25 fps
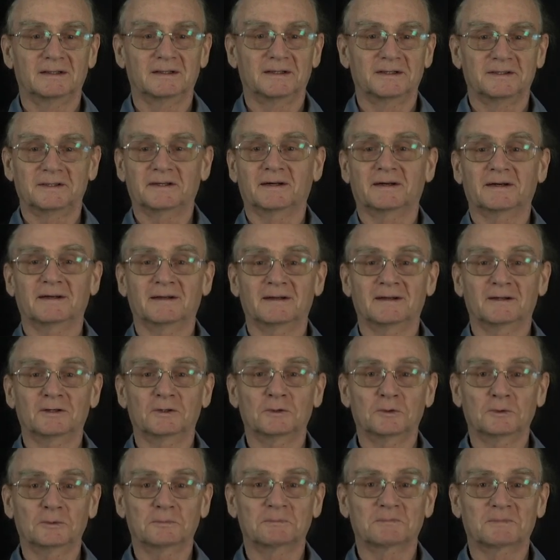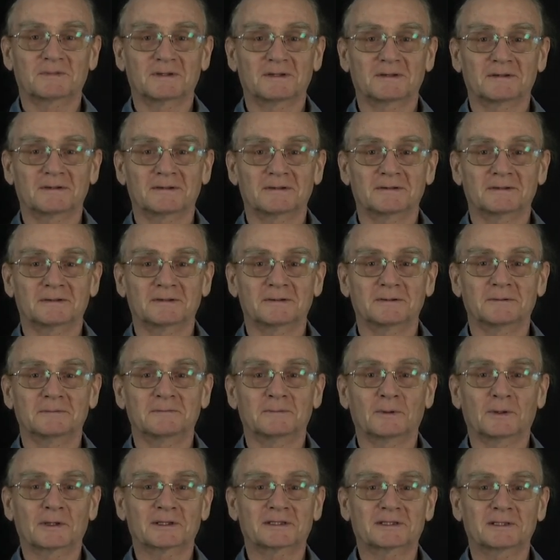Yeah, hello.
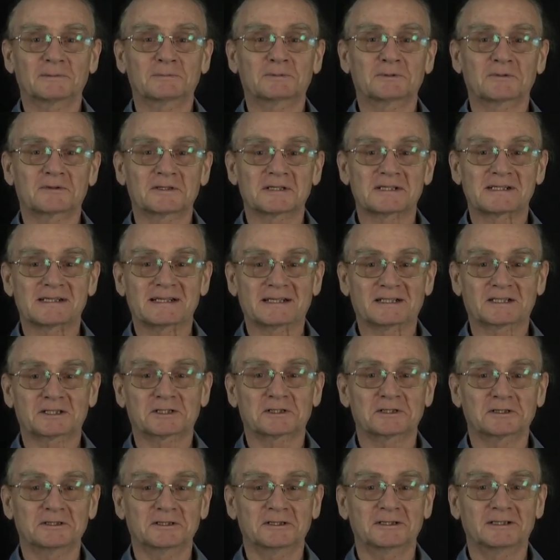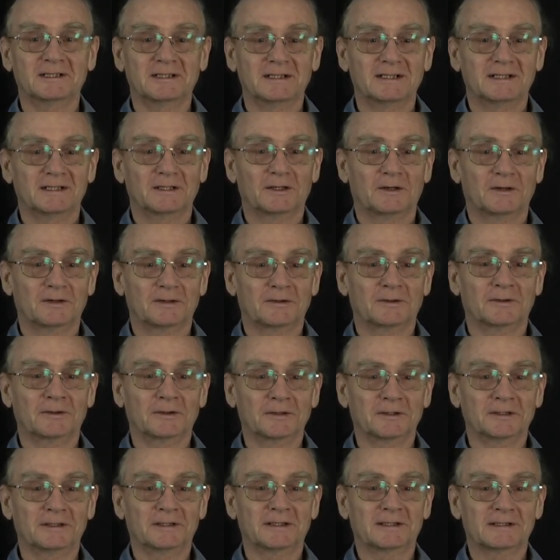Welcome to this lecture
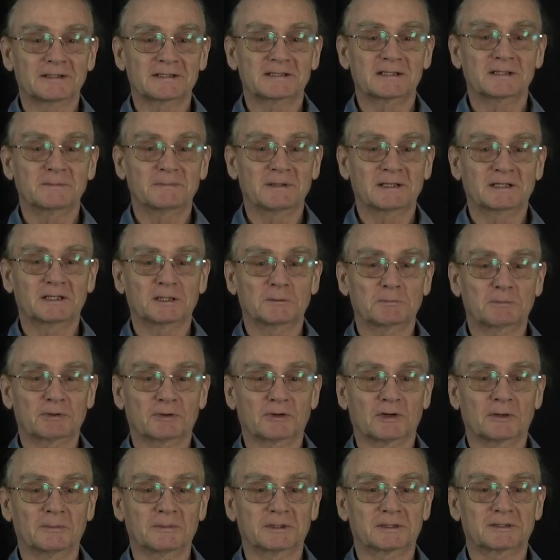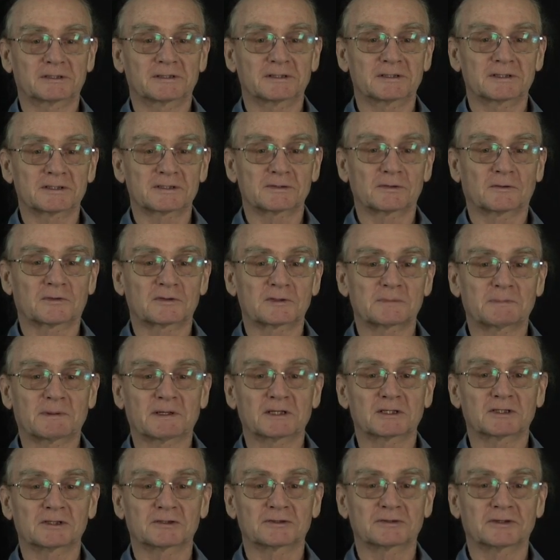on estimating parameters of
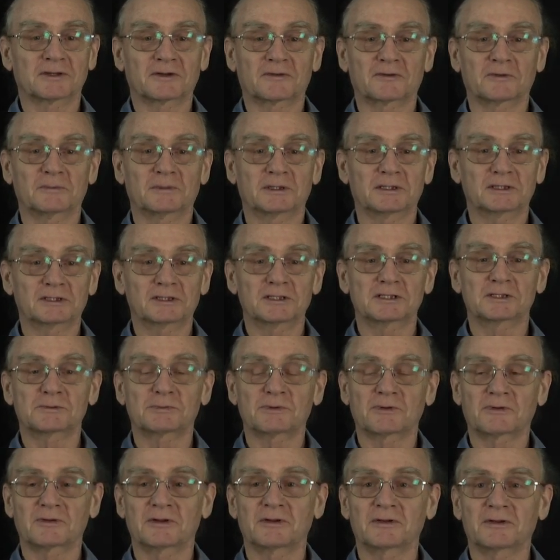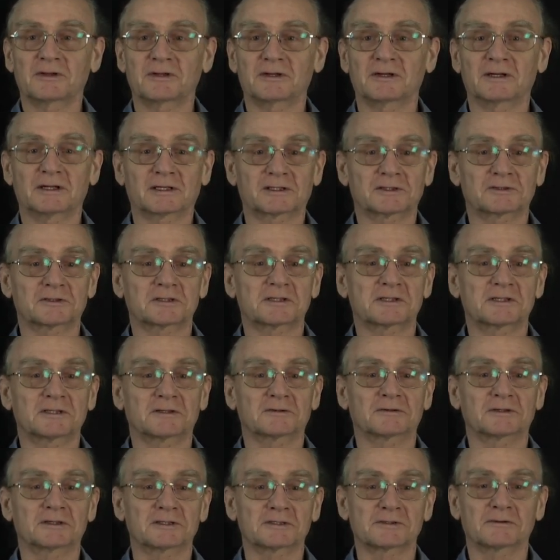spatial transformations within the lecture
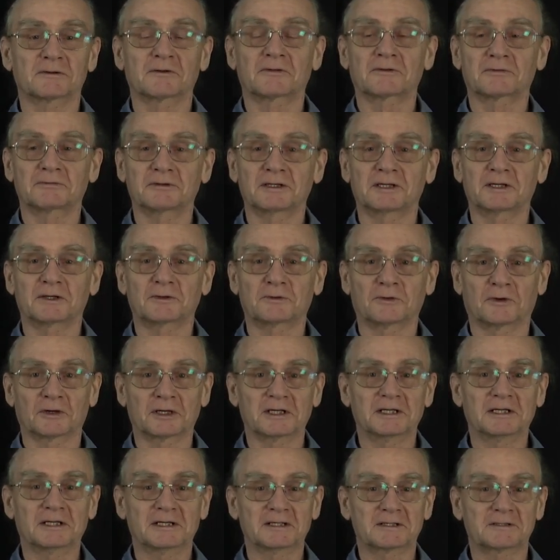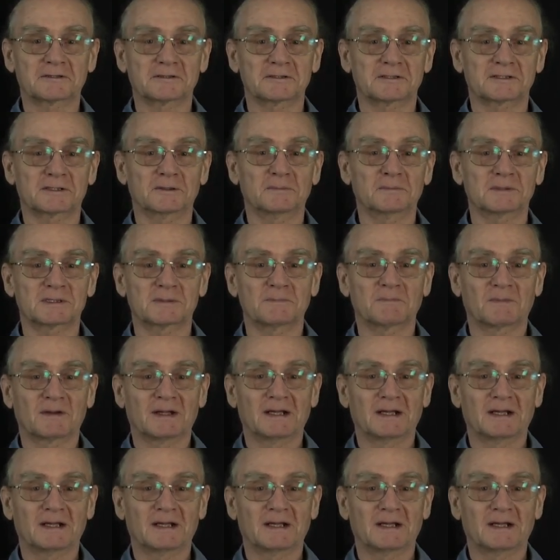series on 3D coordinate systems.